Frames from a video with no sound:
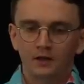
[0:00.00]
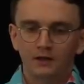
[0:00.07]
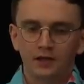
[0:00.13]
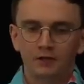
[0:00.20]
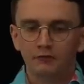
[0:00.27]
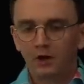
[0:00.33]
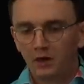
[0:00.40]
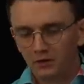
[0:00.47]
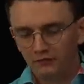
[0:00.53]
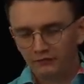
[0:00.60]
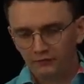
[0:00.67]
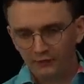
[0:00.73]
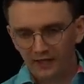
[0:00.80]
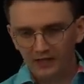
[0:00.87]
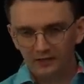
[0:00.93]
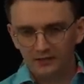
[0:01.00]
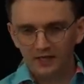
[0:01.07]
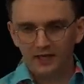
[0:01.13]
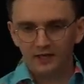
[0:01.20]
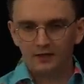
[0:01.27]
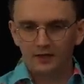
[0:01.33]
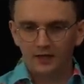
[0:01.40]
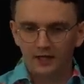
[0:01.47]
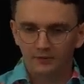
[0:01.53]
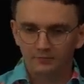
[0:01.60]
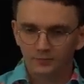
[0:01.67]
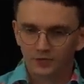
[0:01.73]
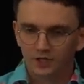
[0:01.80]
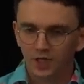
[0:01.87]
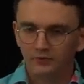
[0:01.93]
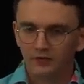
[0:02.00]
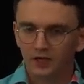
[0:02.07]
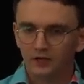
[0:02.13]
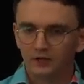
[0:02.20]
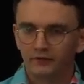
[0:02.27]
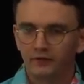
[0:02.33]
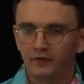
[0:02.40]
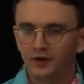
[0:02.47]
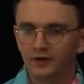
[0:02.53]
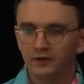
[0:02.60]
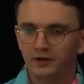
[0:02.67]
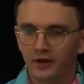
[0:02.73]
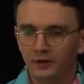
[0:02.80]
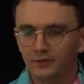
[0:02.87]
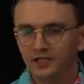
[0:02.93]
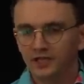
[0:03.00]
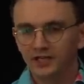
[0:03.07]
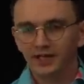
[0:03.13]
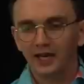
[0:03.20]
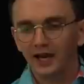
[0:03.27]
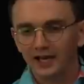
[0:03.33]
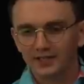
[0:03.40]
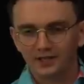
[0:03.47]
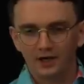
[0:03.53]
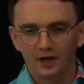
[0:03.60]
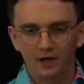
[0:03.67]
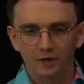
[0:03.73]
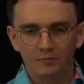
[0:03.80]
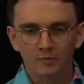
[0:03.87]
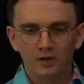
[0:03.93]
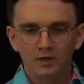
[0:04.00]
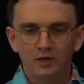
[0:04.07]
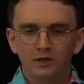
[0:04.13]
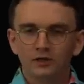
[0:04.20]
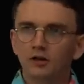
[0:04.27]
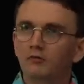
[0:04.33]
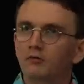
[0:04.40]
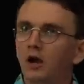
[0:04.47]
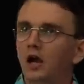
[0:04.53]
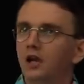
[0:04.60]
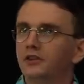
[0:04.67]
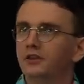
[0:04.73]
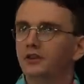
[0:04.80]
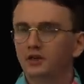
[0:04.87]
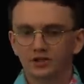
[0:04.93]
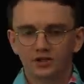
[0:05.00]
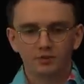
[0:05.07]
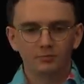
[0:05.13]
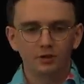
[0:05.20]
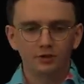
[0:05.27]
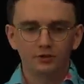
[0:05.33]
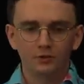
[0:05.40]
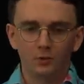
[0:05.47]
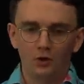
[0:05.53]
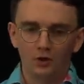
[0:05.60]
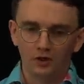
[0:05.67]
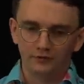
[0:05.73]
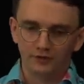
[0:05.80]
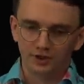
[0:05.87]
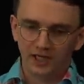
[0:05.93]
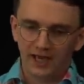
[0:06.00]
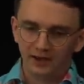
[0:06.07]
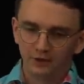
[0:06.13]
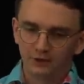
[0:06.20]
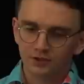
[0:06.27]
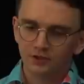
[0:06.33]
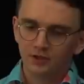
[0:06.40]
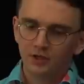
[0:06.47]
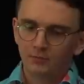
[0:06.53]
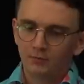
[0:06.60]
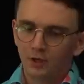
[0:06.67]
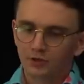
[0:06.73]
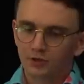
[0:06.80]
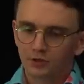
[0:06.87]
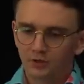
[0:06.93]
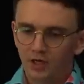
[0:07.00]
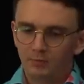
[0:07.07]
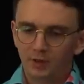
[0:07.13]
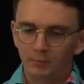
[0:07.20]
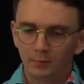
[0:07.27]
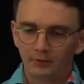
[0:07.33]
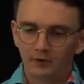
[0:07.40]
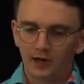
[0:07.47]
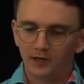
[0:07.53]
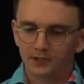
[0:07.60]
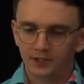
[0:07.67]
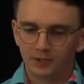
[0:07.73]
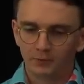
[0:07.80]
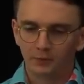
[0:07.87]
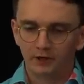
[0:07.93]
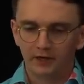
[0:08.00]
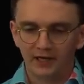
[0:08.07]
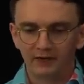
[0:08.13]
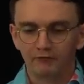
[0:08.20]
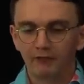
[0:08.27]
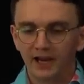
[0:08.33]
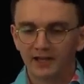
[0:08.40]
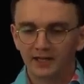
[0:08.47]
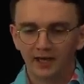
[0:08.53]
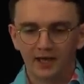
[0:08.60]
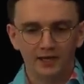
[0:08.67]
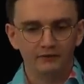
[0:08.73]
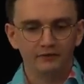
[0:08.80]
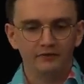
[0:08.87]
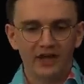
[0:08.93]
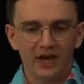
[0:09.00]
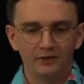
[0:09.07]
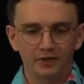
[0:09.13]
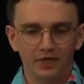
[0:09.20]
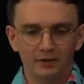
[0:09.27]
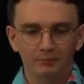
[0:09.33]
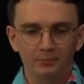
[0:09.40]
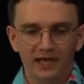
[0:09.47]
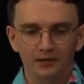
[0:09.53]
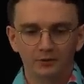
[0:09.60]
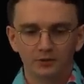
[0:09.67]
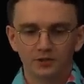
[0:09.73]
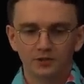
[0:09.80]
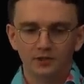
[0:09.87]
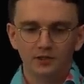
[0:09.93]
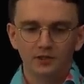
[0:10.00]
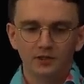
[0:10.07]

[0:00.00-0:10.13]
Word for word: Now, Rowland Feilding, um, serving at the front, noted in a letter home that rather than a smooth wall of shells, most creeping barrages were an irregular and varying belt,